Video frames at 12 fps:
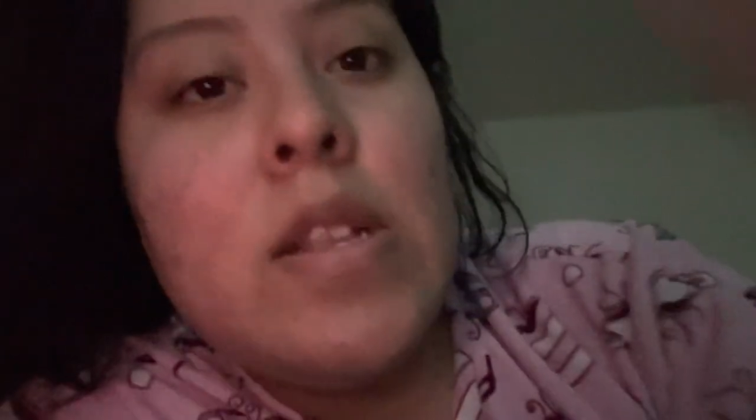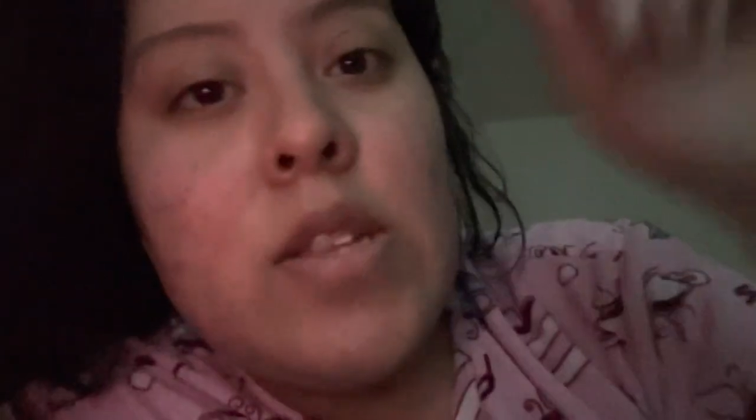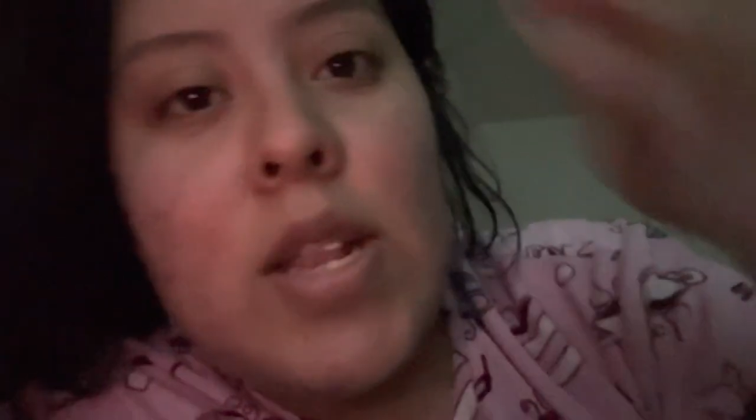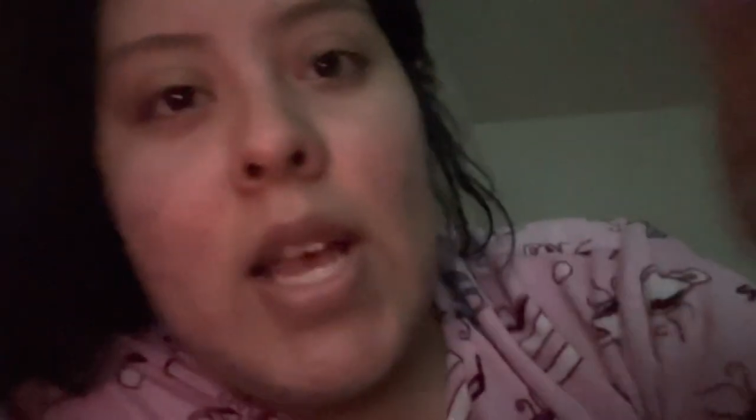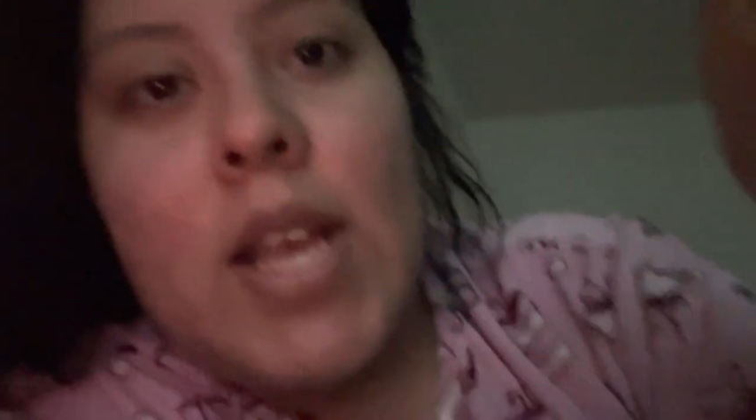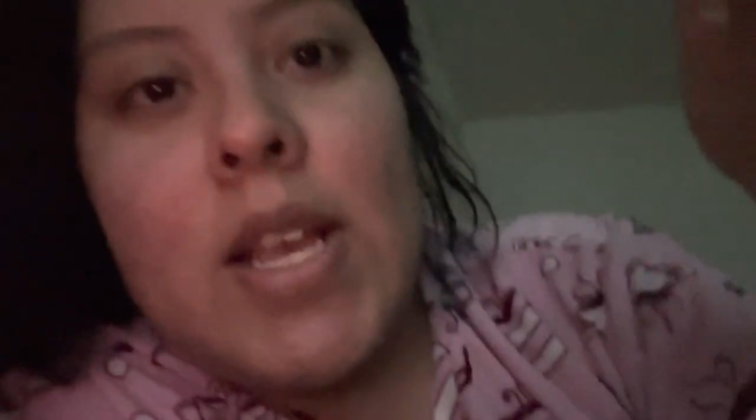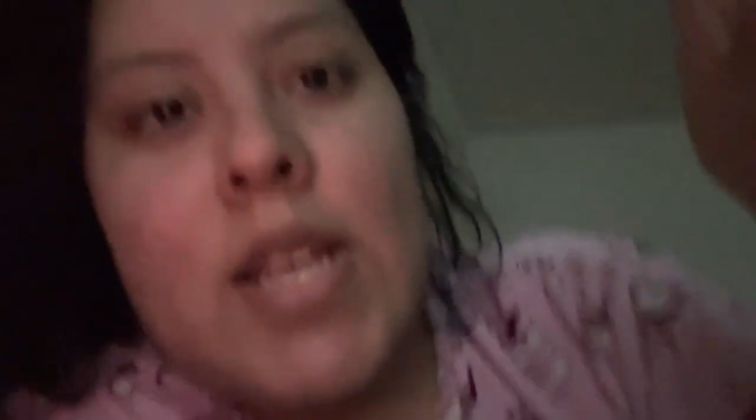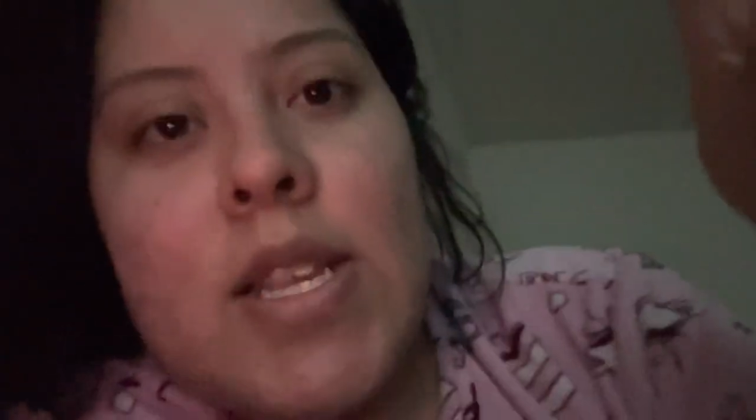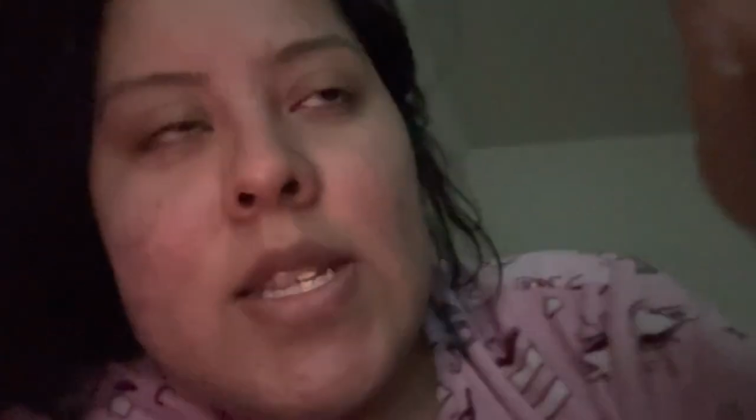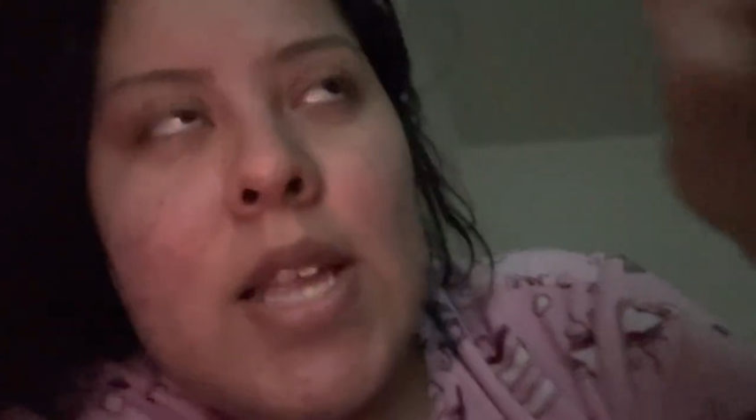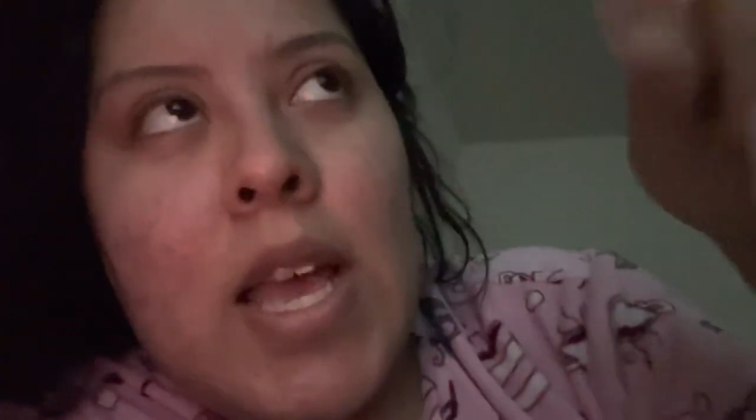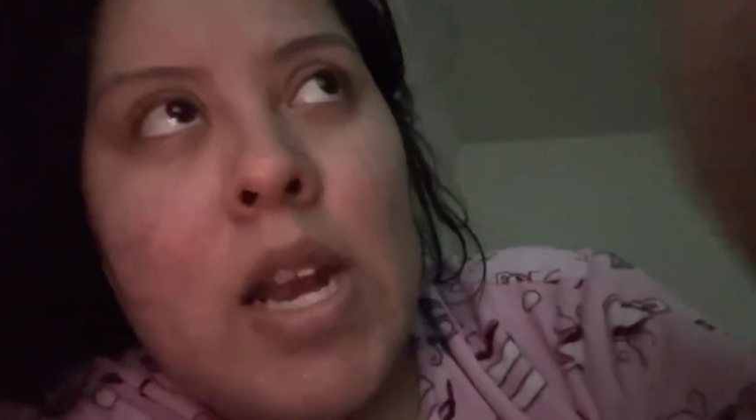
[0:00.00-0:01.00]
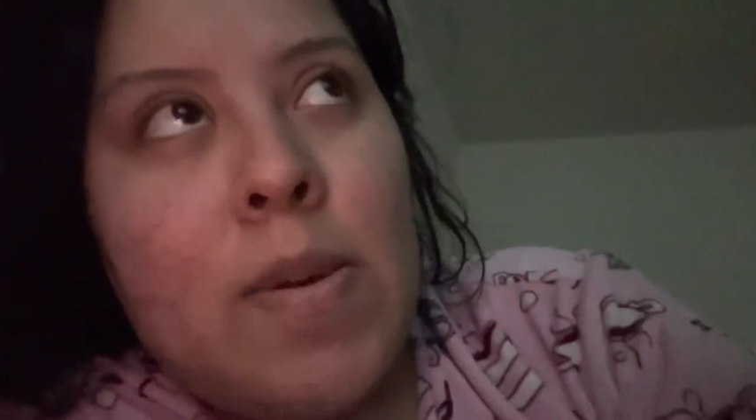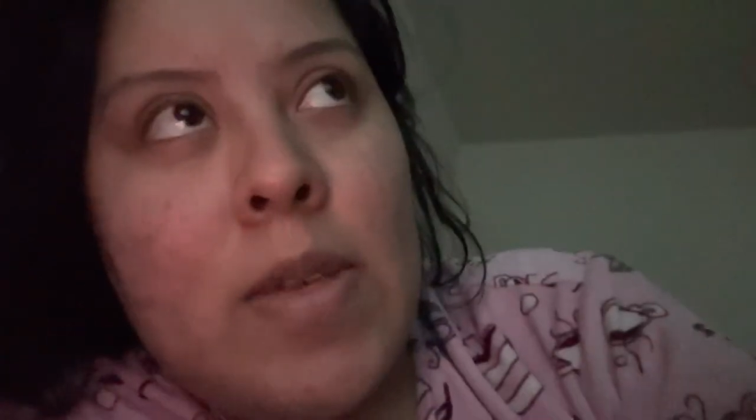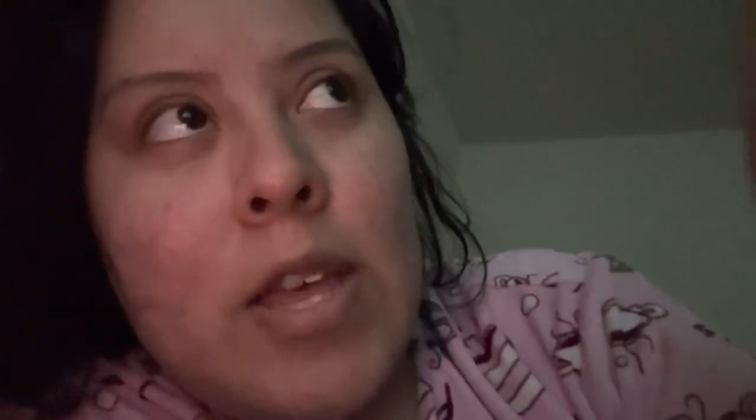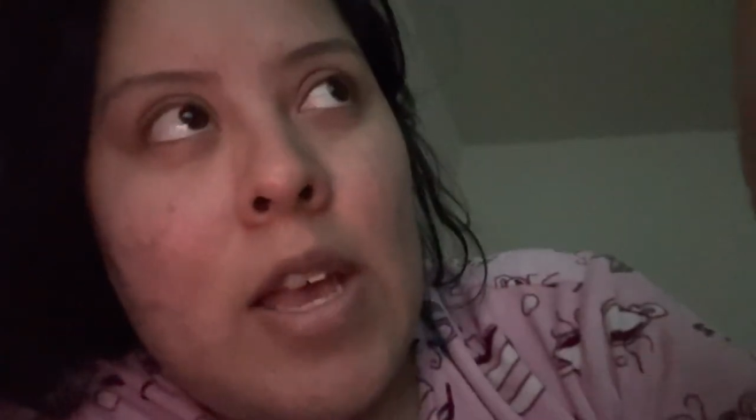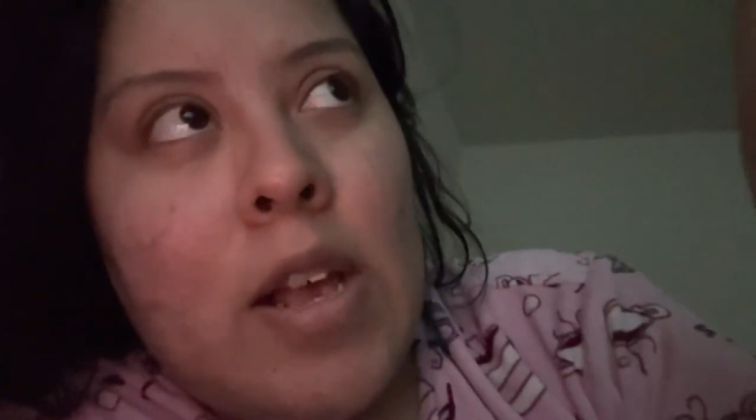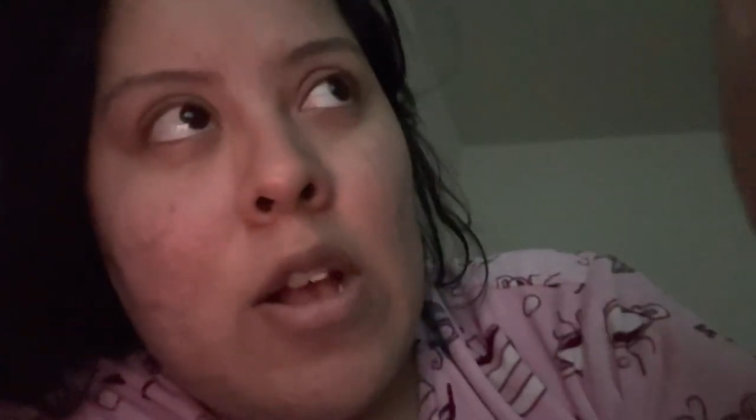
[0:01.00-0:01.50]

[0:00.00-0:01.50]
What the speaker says: Today is RBD